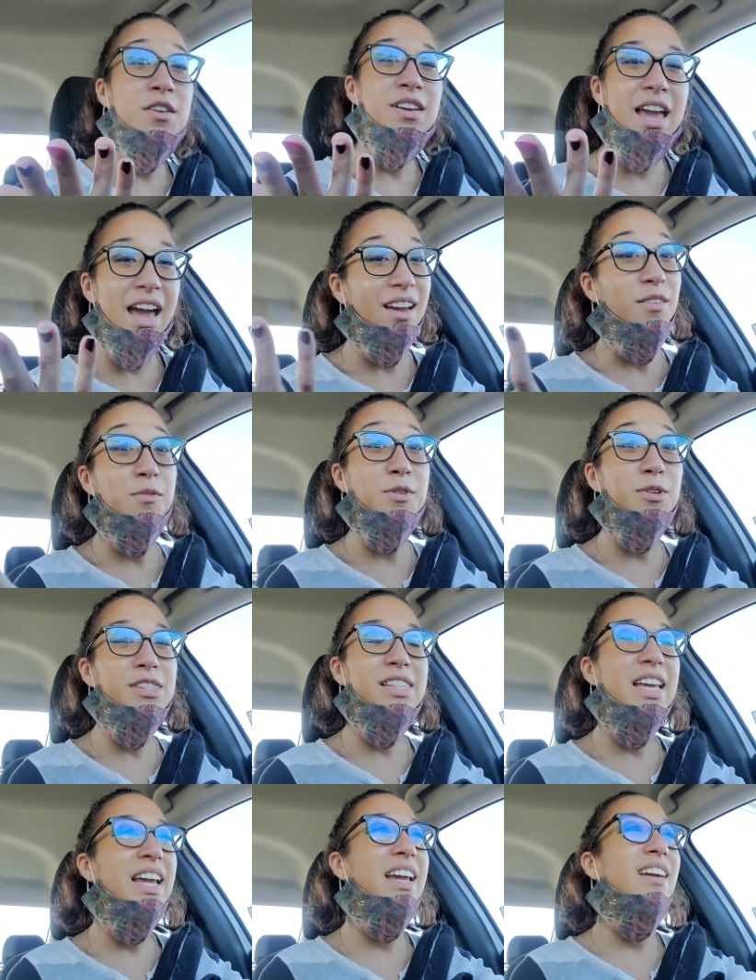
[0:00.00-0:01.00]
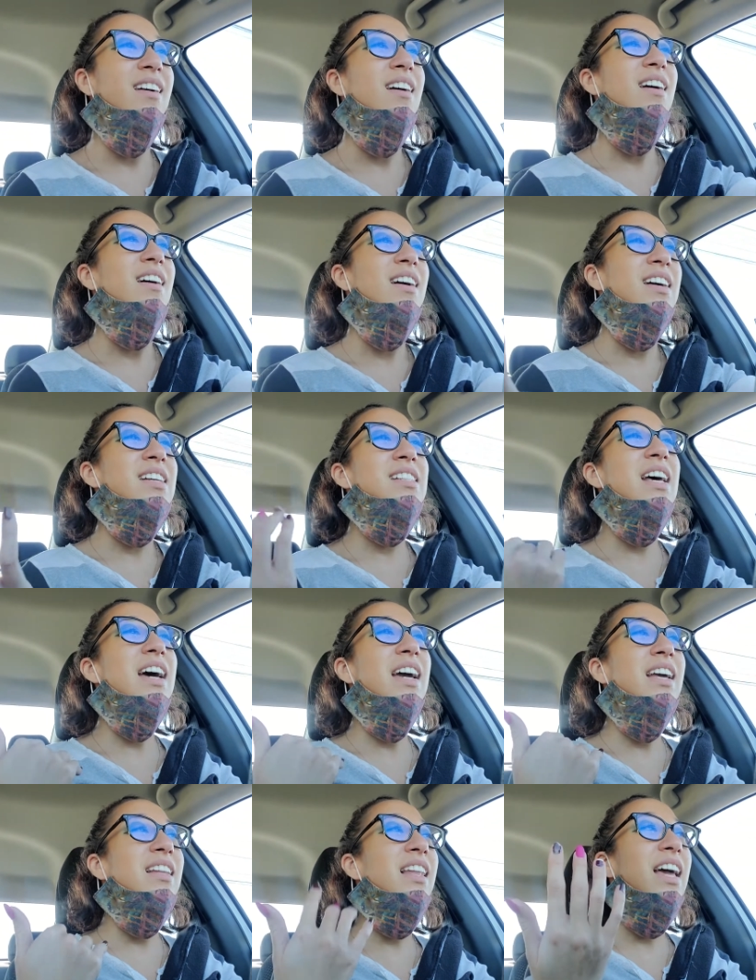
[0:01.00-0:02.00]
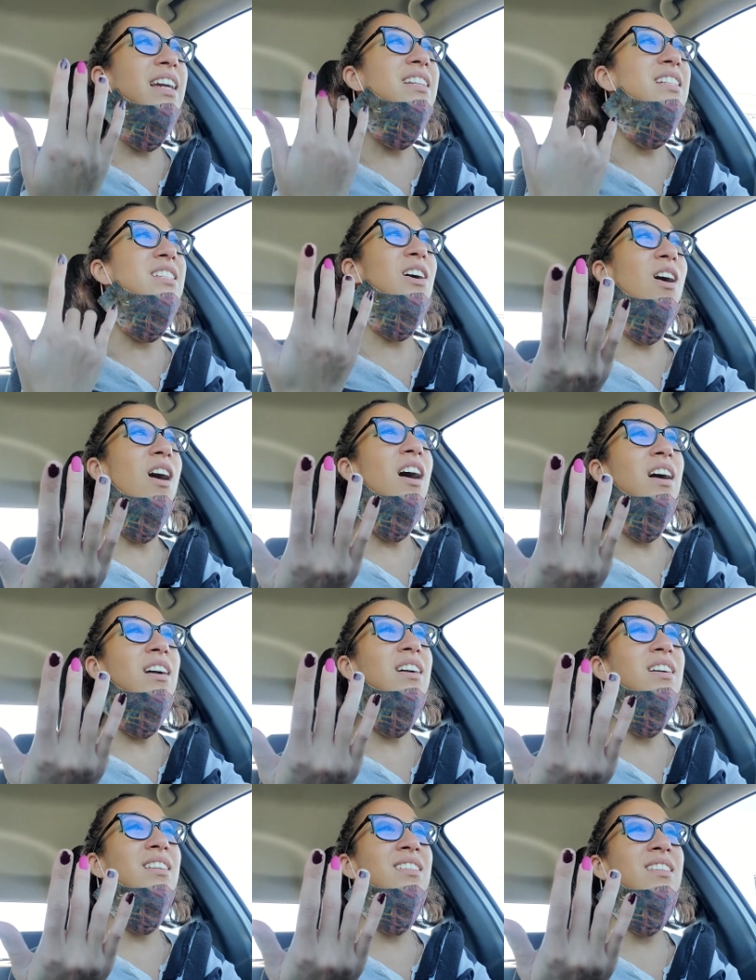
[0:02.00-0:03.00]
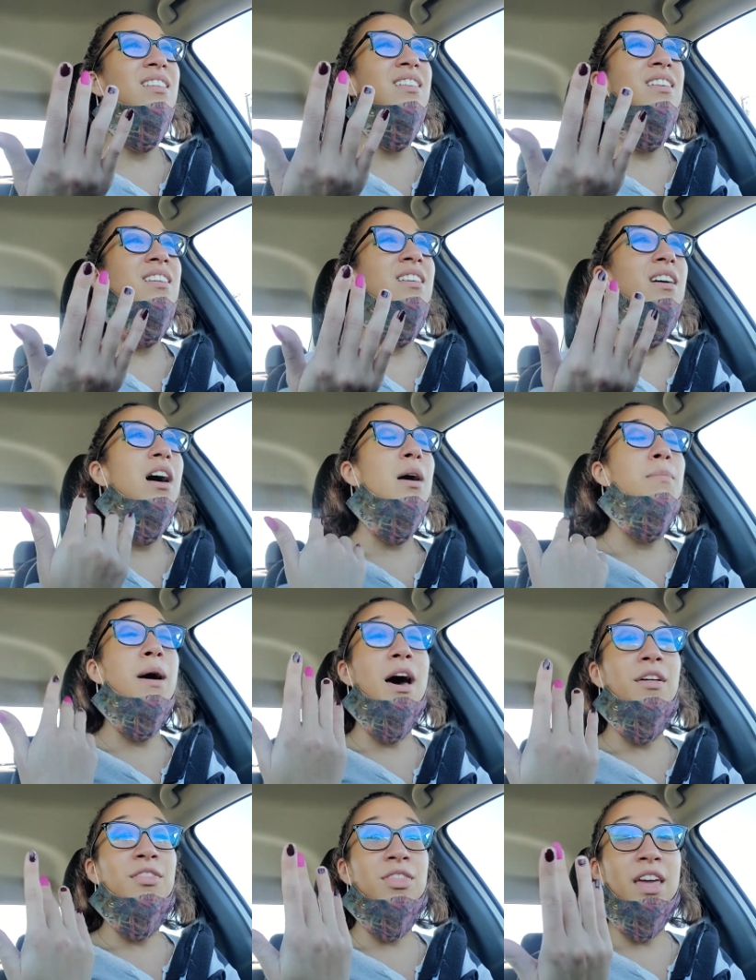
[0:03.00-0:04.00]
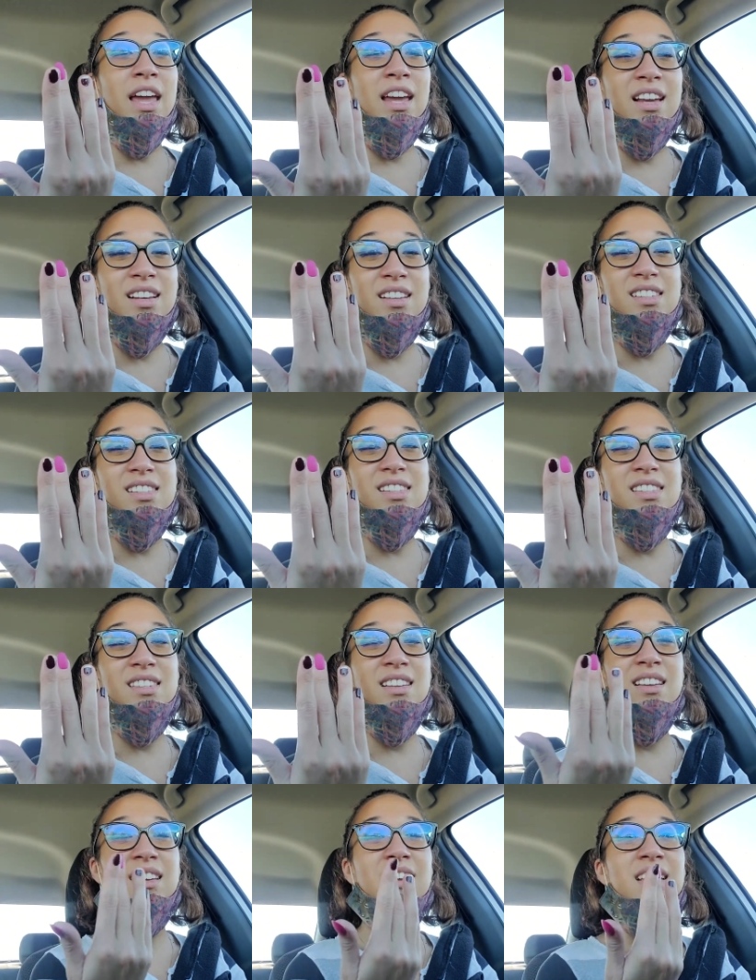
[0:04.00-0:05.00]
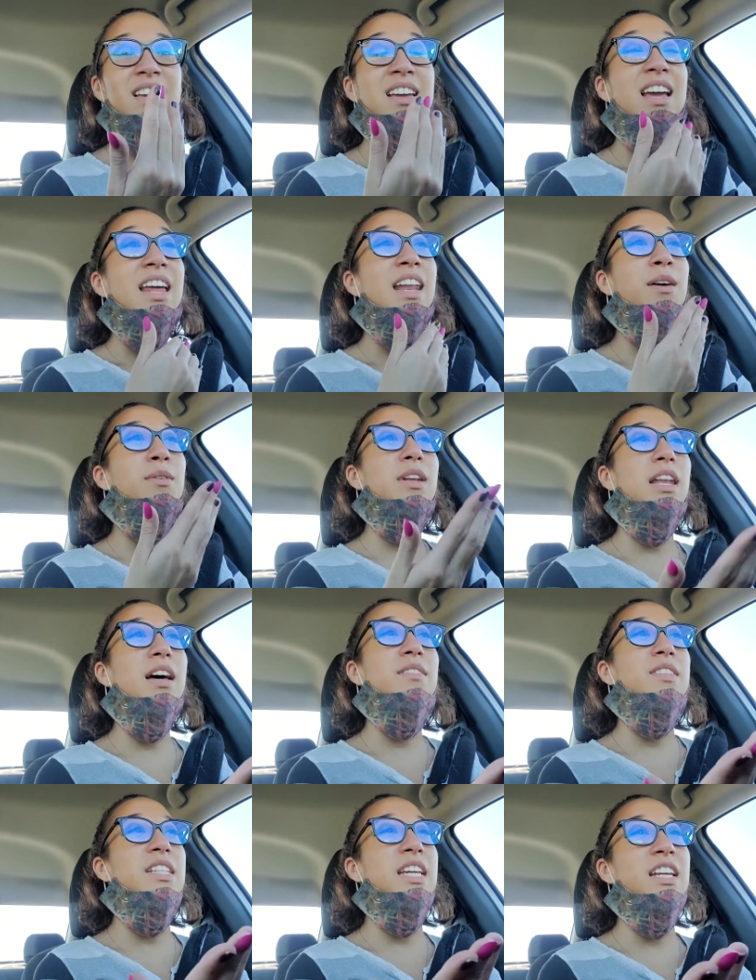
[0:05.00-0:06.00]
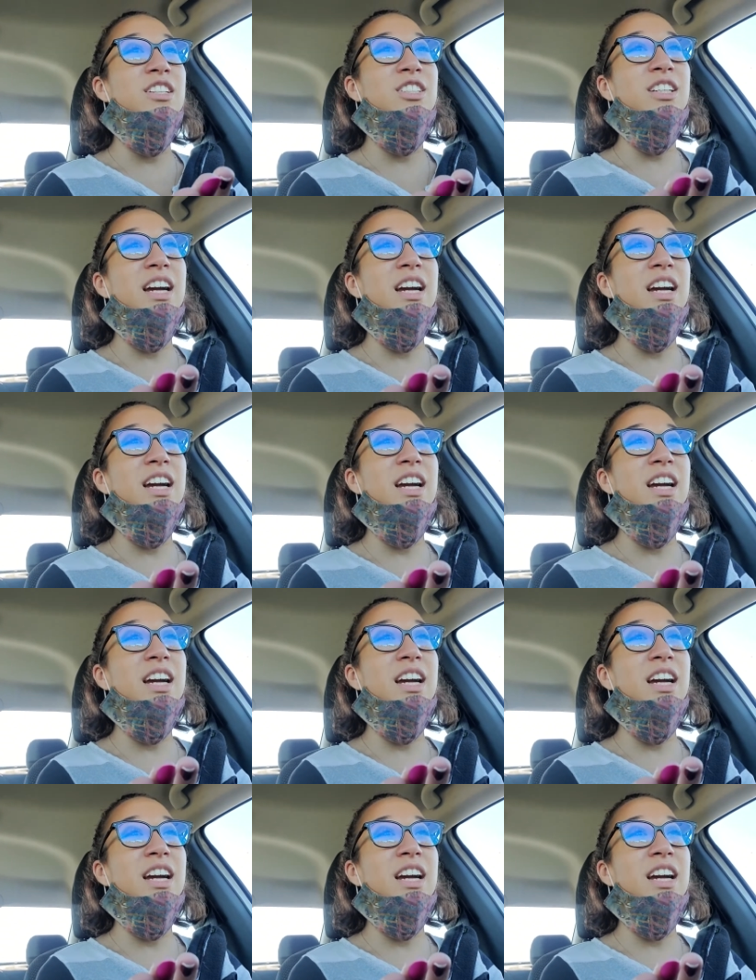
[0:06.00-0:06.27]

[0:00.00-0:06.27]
yet. We'll see. Because I like to talk about things, and I would love to get your